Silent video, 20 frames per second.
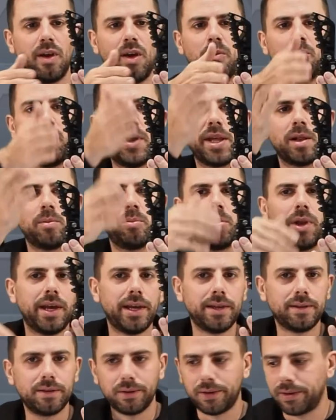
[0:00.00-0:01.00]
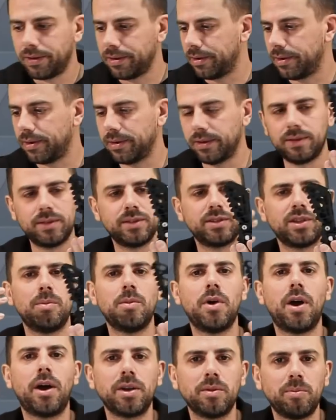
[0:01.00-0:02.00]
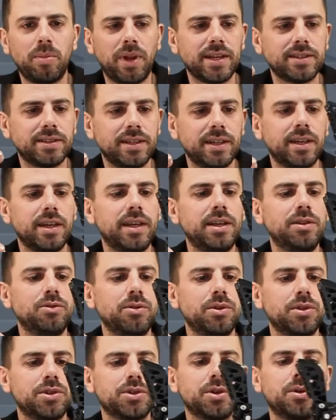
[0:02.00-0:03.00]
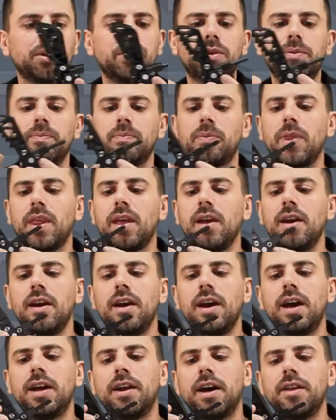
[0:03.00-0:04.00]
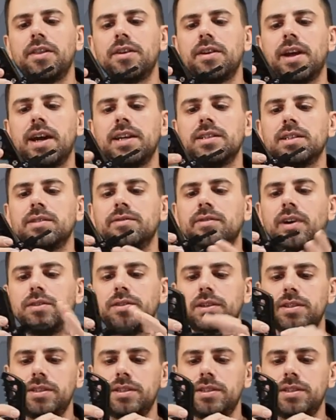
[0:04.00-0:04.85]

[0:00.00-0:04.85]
metal plate or some hard plastic into your shoulder. Another nice advantage